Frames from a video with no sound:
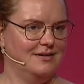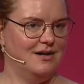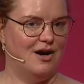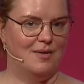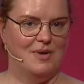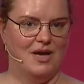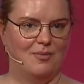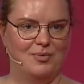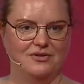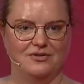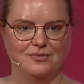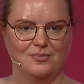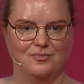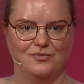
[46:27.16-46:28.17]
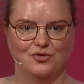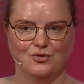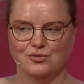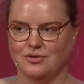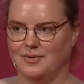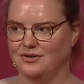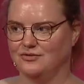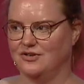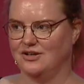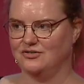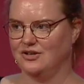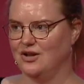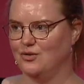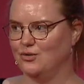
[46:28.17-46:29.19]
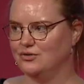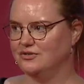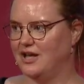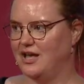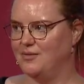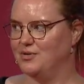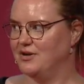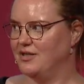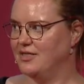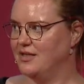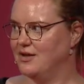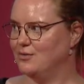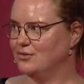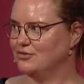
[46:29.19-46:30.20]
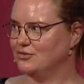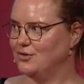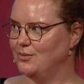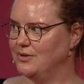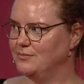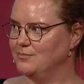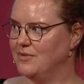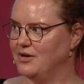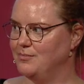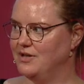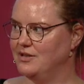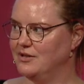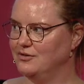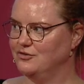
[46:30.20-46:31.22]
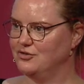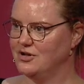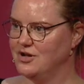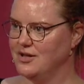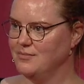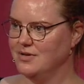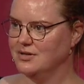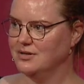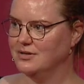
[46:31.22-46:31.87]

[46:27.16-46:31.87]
I'm happy to talk about testing all day, but I think also it might be lunchtime.